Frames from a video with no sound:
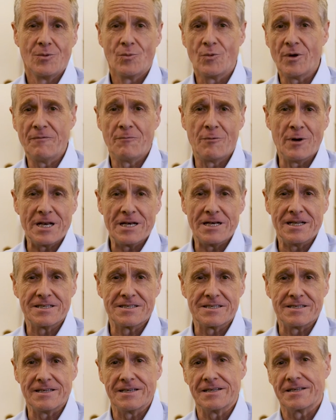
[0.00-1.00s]
We've
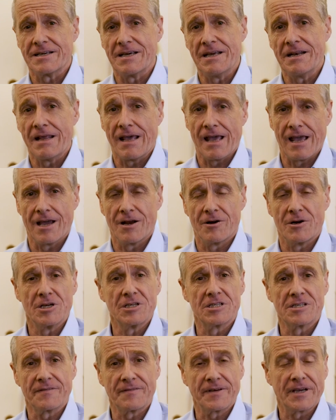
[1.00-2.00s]
witnessed it in
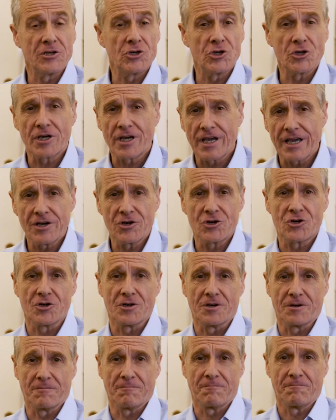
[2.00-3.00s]
areas of
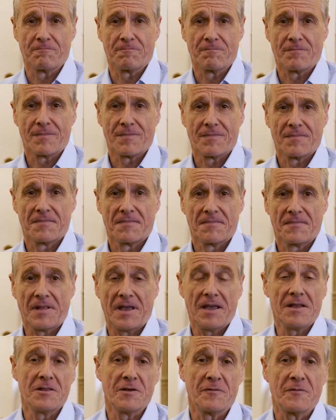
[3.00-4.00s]
education.
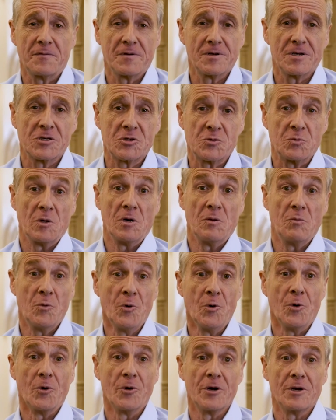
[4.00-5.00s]
In the First World
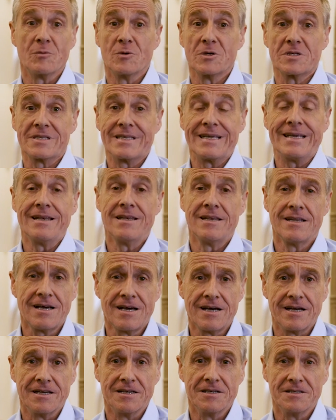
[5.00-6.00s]
War, it was the
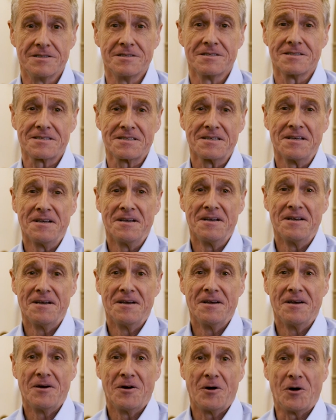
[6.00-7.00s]
lions
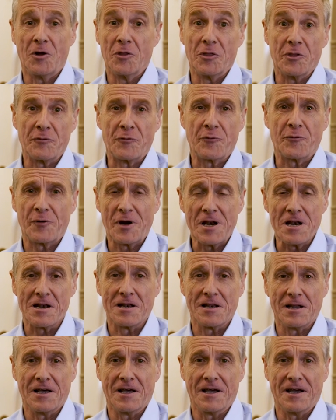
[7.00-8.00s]
on the front
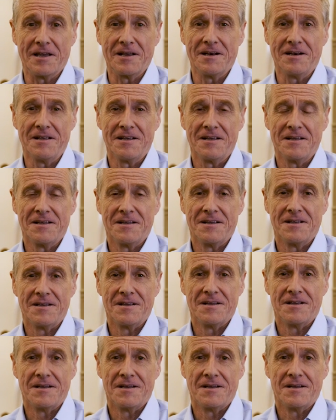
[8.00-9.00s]
line,
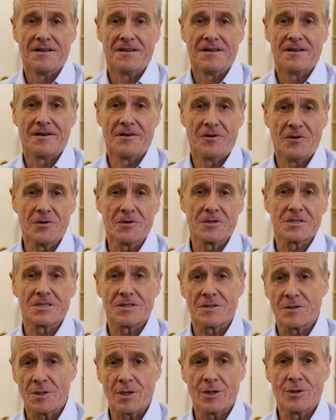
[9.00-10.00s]
not
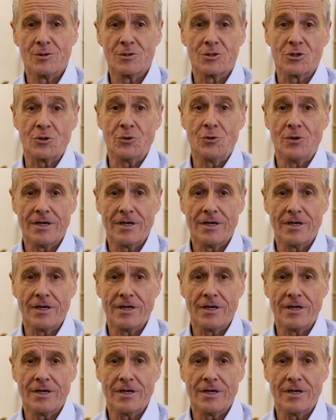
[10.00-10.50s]
those who